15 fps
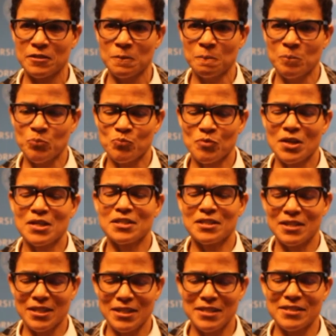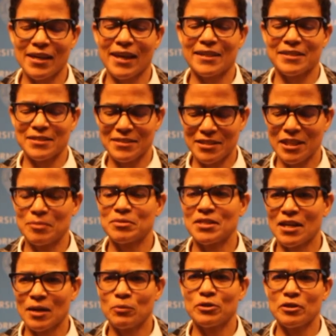And it is at the same
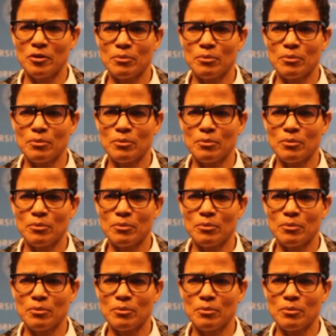time one